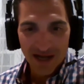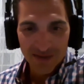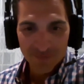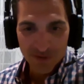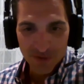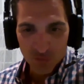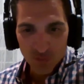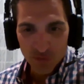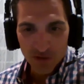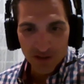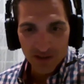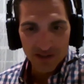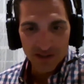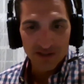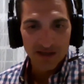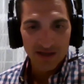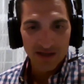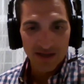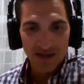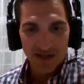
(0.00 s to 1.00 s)
It
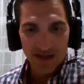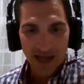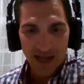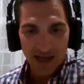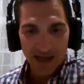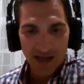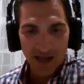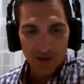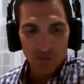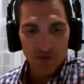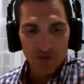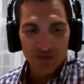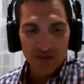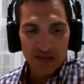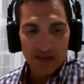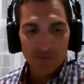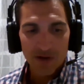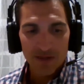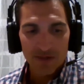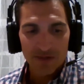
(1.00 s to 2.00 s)
really, I was
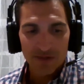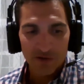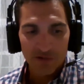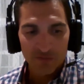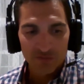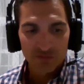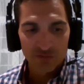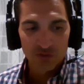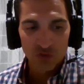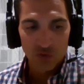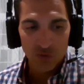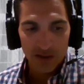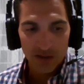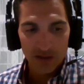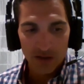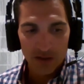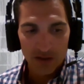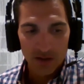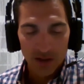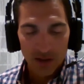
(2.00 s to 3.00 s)
seeing myself
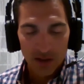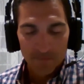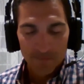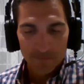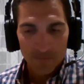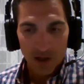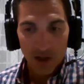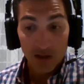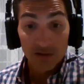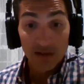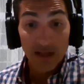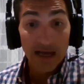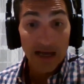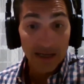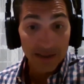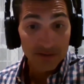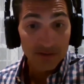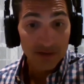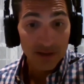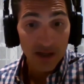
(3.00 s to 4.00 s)
doing a
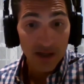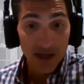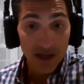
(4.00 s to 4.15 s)
lot.